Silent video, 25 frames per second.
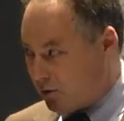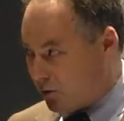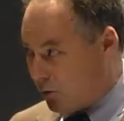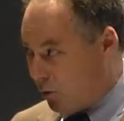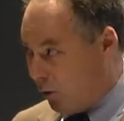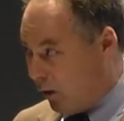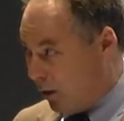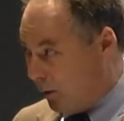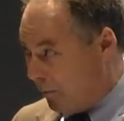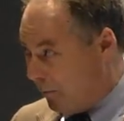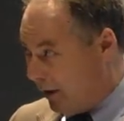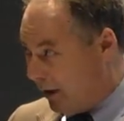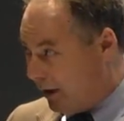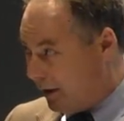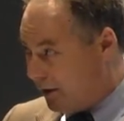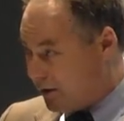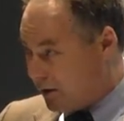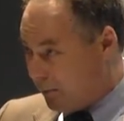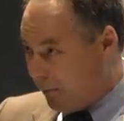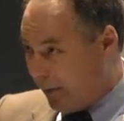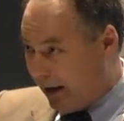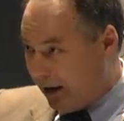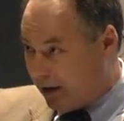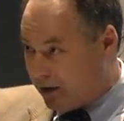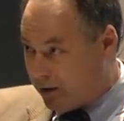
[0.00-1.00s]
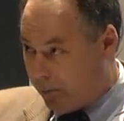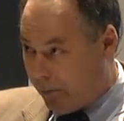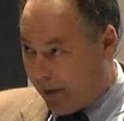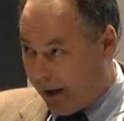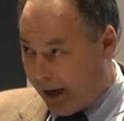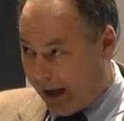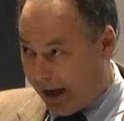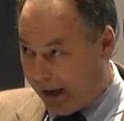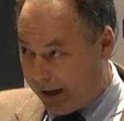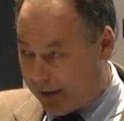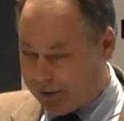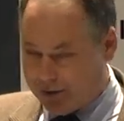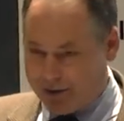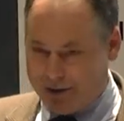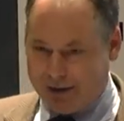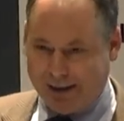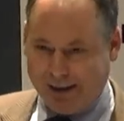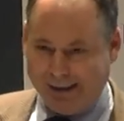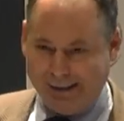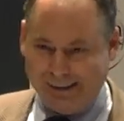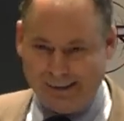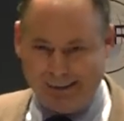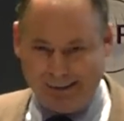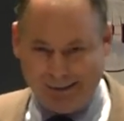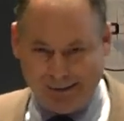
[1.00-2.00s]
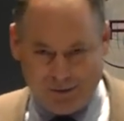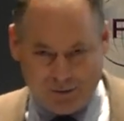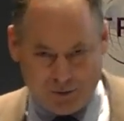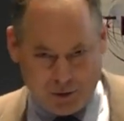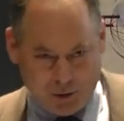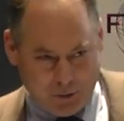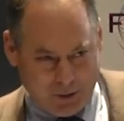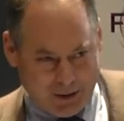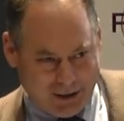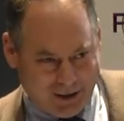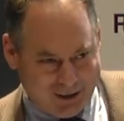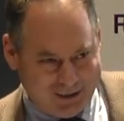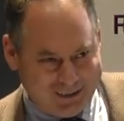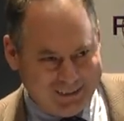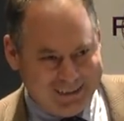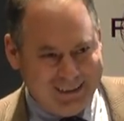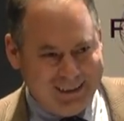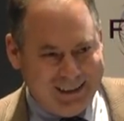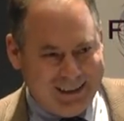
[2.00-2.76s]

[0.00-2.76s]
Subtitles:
storm that is about to pass through here.